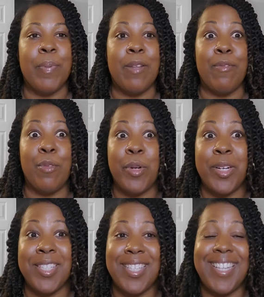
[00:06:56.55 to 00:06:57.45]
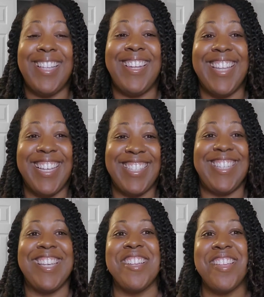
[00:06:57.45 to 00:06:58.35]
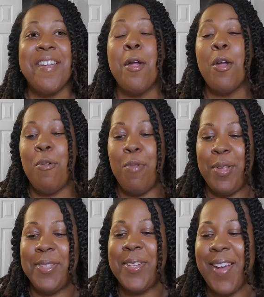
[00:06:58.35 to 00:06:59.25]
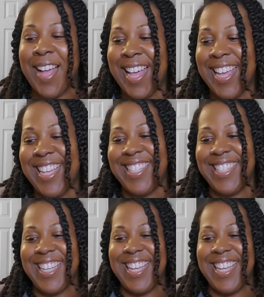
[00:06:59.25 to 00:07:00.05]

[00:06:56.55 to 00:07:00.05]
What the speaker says: And of course, Alexia rolls her eyes.